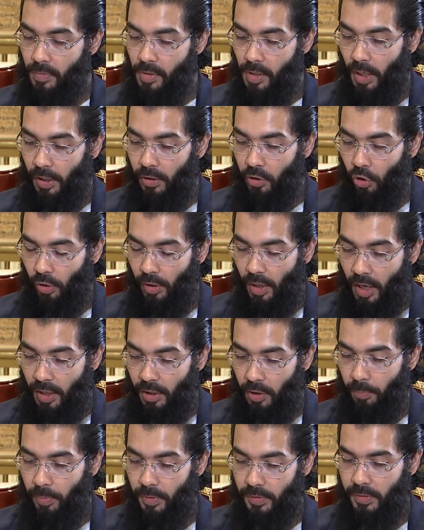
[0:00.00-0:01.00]
And your
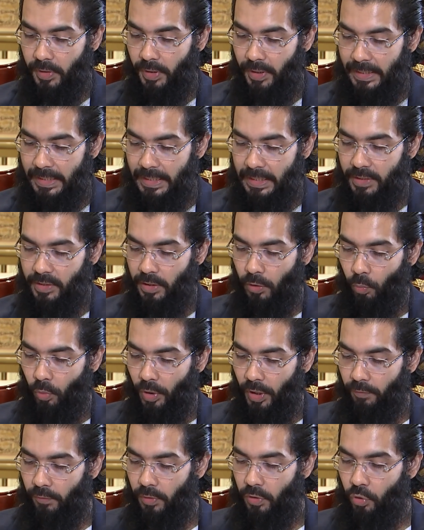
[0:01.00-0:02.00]
100% ease and
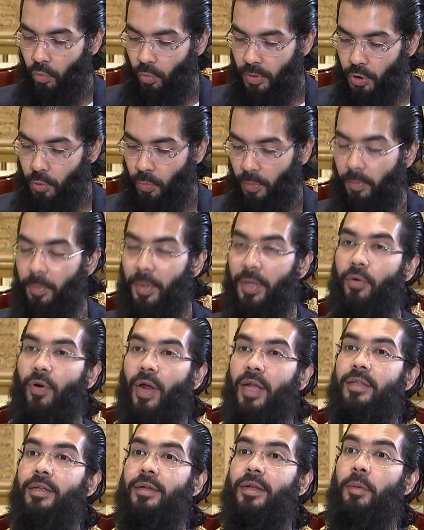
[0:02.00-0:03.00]
whatever you wish will be
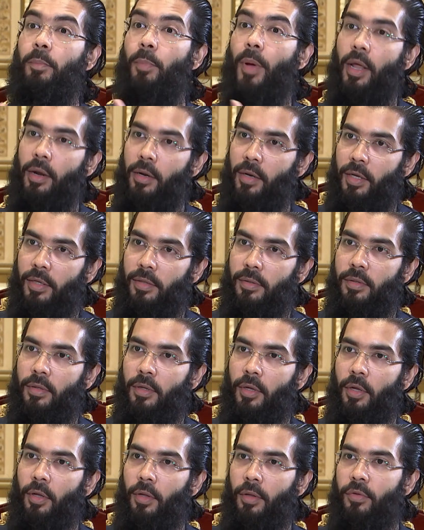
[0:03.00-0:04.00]
granted in paradise.
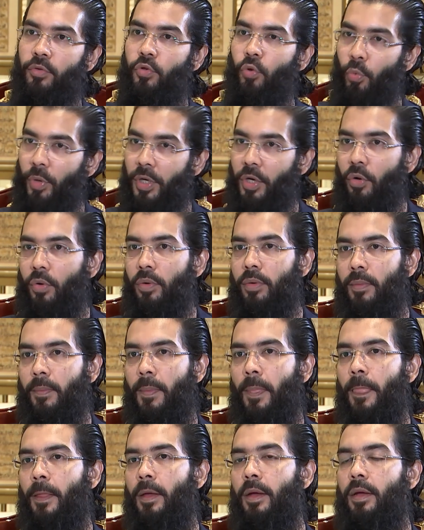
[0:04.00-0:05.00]
So we know
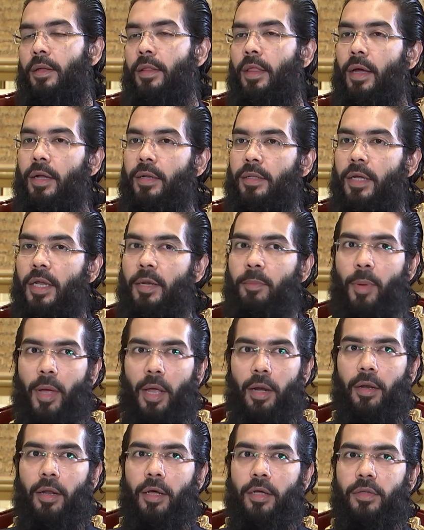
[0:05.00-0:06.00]
that in
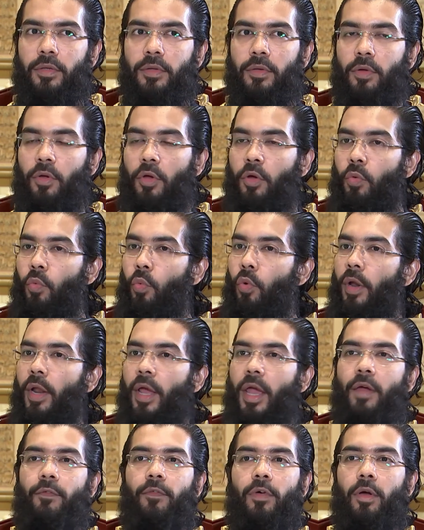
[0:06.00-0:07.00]
paradise,
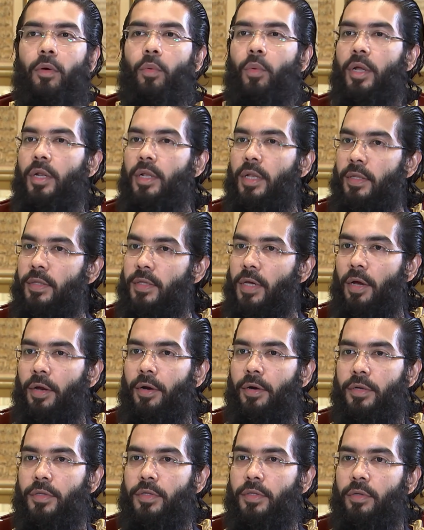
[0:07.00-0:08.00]
whatever one
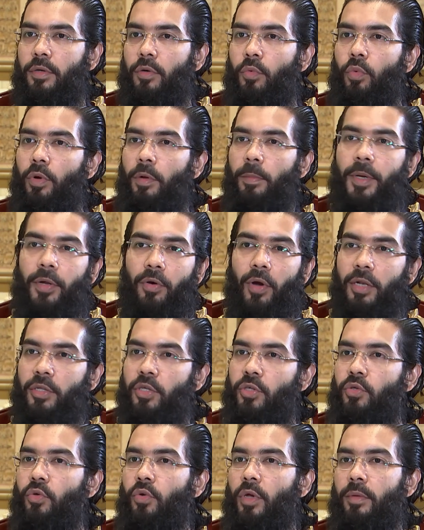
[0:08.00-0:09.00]
desires will be
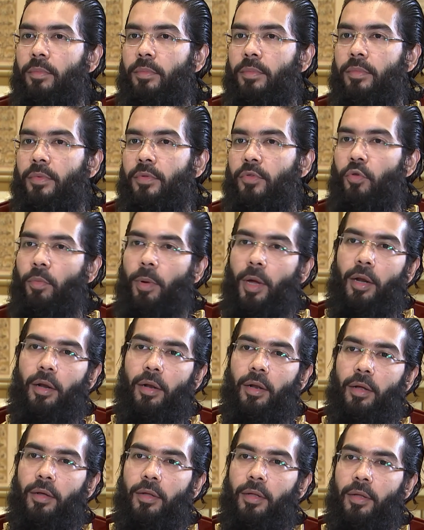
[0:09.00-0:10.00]
granted to him,
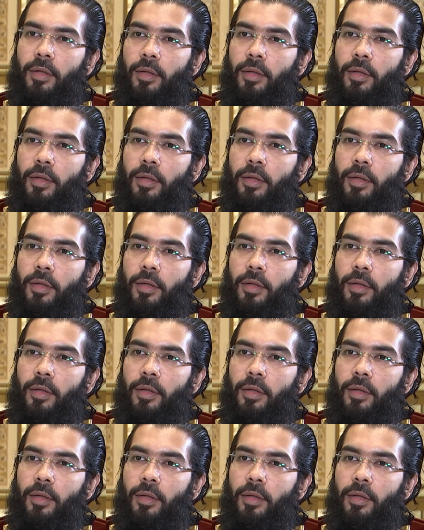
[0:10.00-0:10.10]
subhanallah.